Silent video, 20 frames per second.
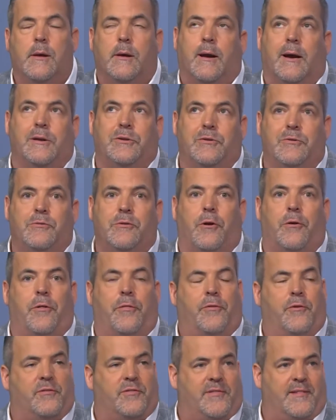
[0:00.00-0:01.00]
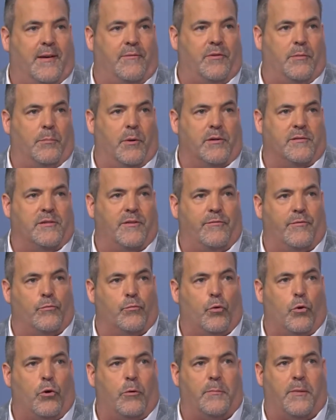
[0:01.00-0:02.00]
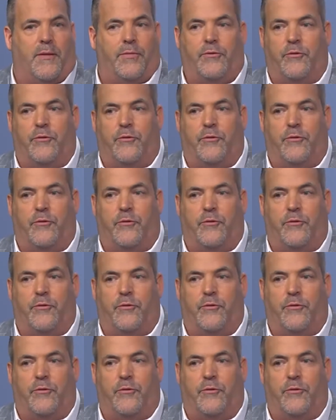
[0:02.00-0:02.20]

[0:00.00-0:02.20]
I do know that there's 7 months of enrollment.